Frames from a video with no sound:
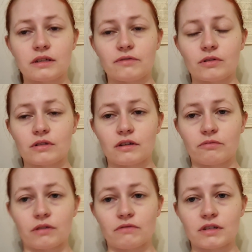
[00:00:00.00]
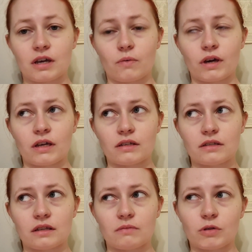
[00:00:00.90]
the difficulty of my physio
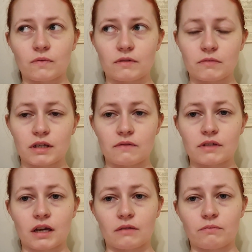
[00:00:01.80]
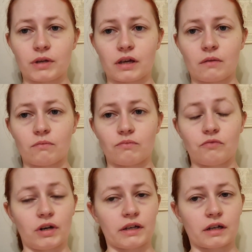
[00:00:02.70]
is that the moves themselves can become
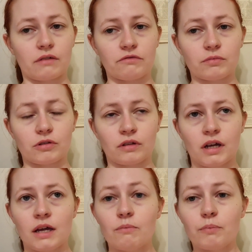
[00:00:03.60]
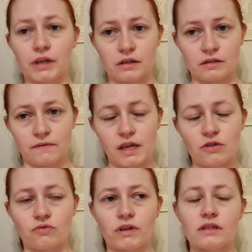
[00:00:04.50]
really uncomfortable because of the
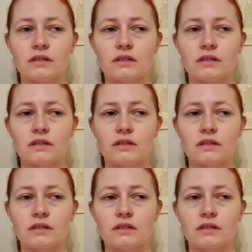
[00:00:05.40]
injury.